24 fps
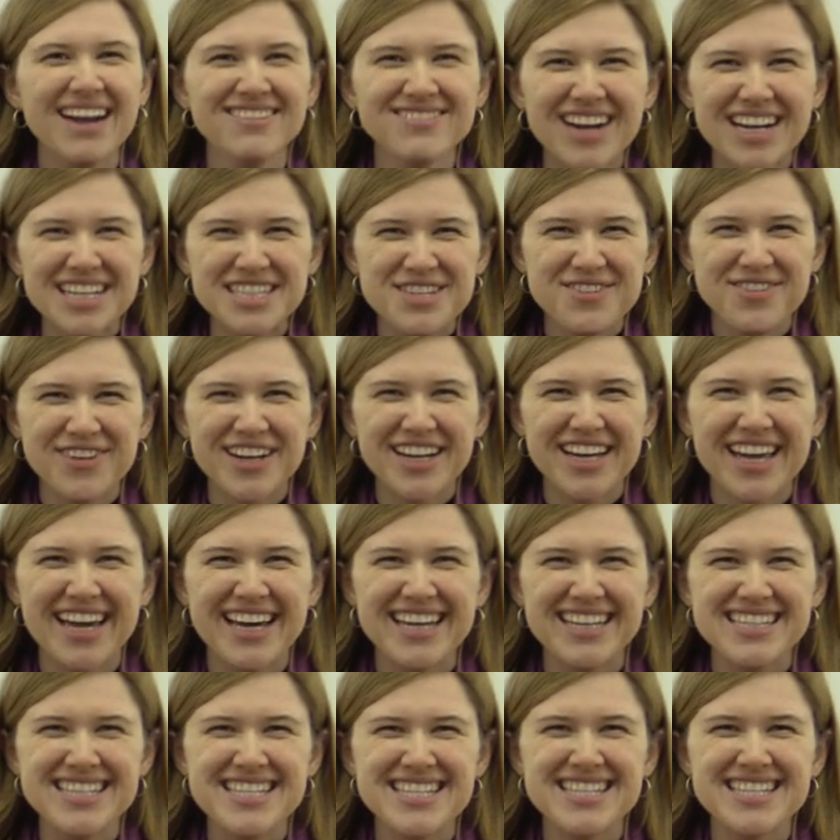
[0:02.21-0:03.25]
Wrightsville
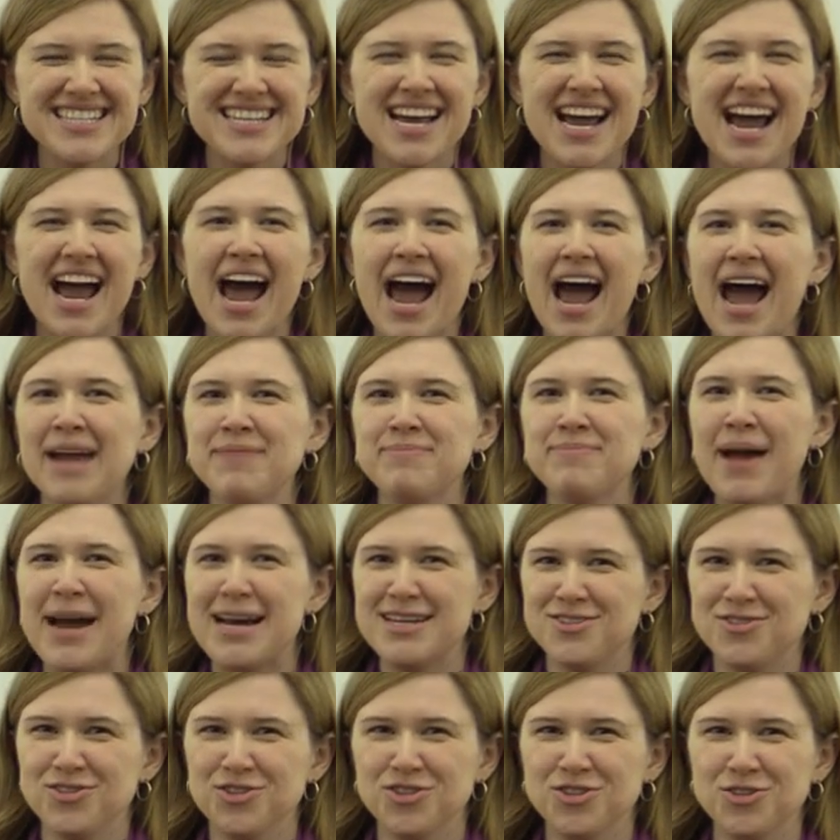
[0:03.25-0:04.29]
Kids. I'm
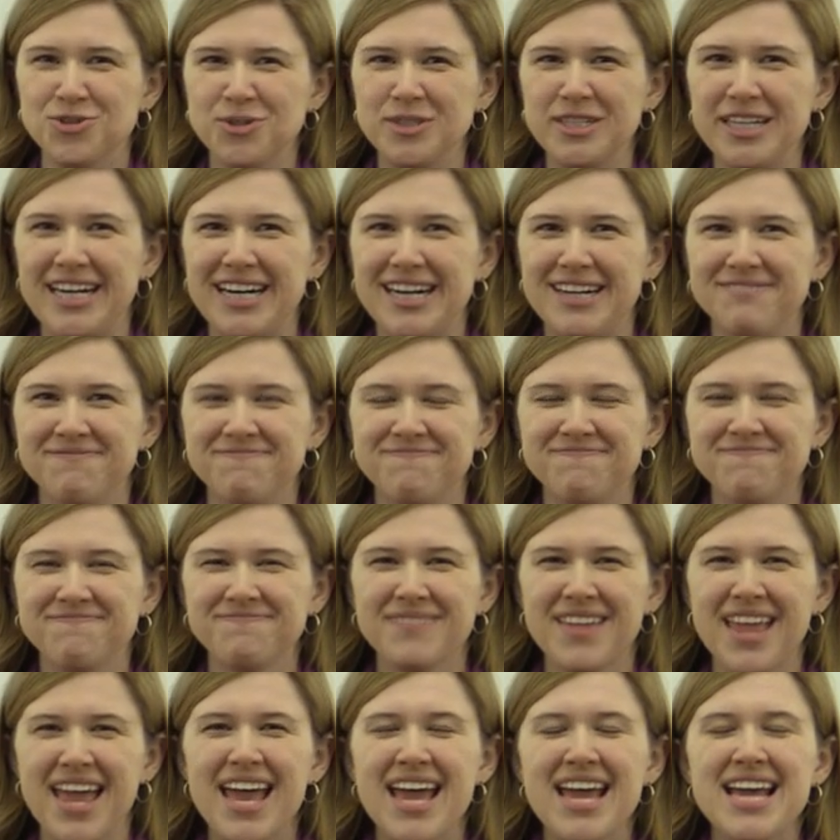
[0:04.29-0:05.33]
Pastor Julia.
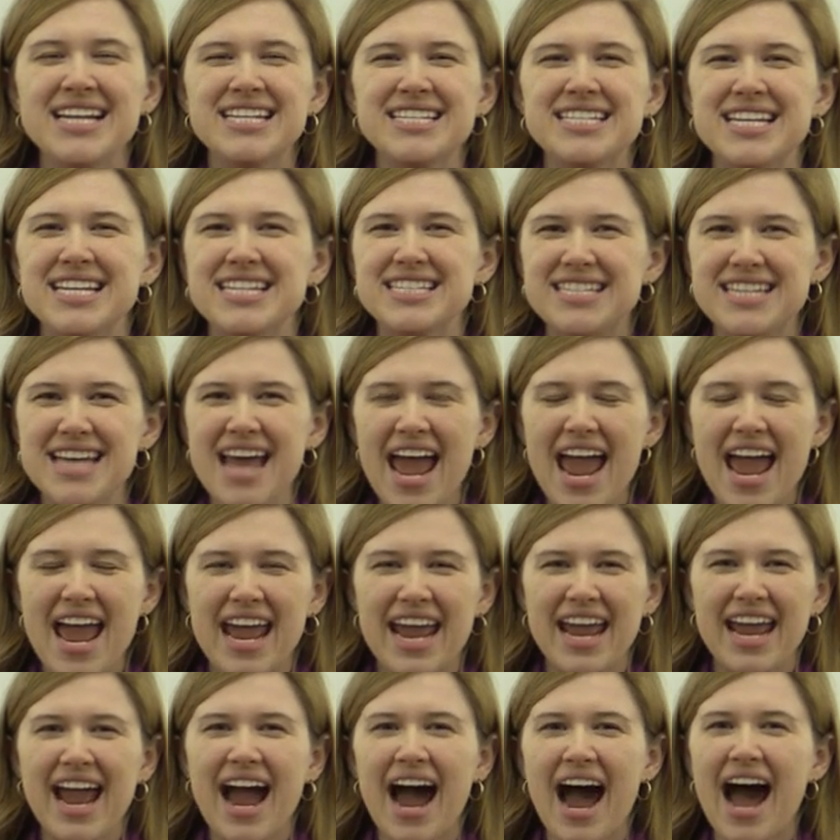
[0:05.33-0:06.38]

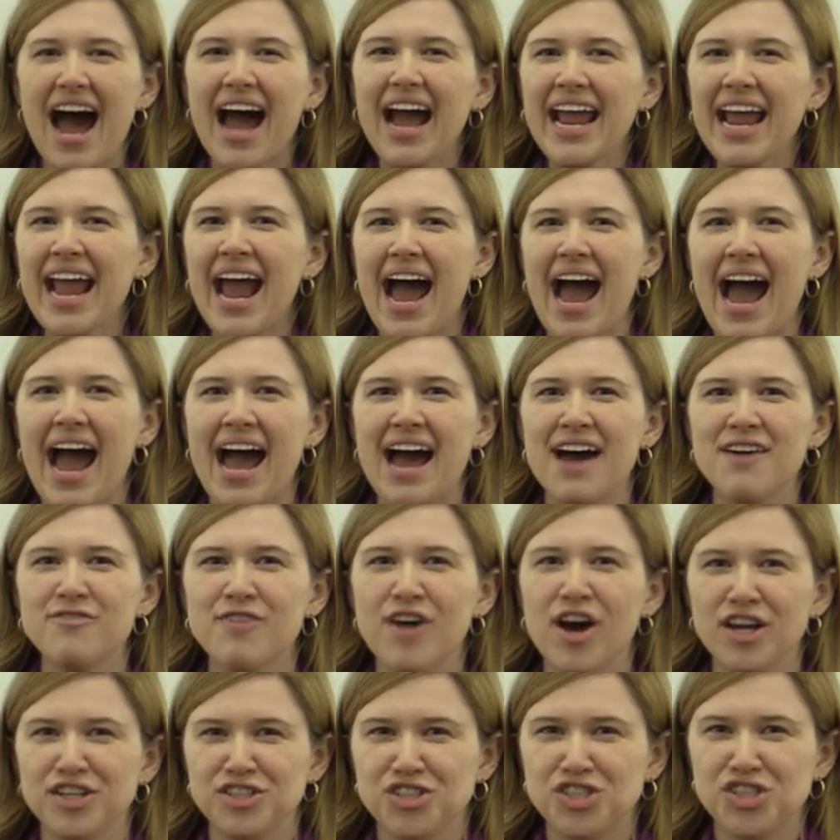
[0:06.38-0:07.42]
Today, I have
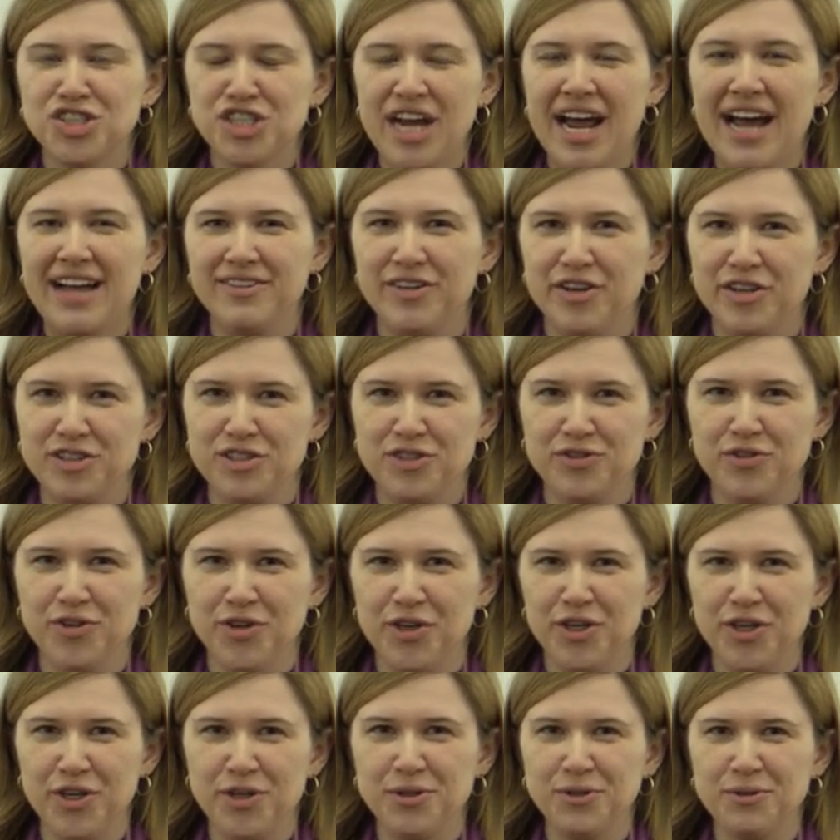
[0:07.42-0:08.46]
a challenge for
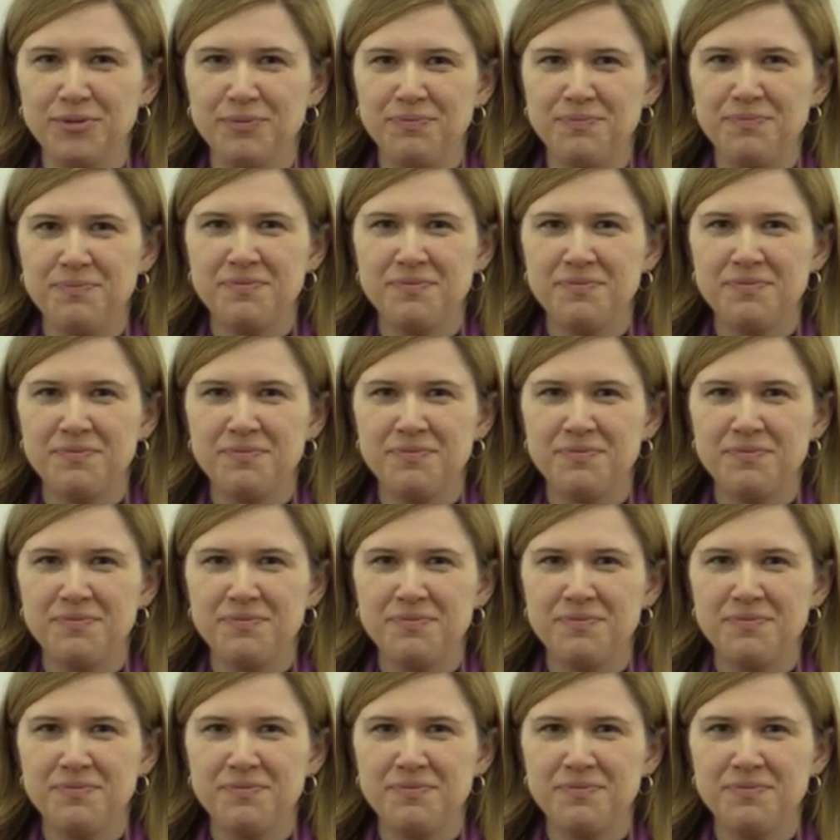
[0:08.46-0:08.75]
you.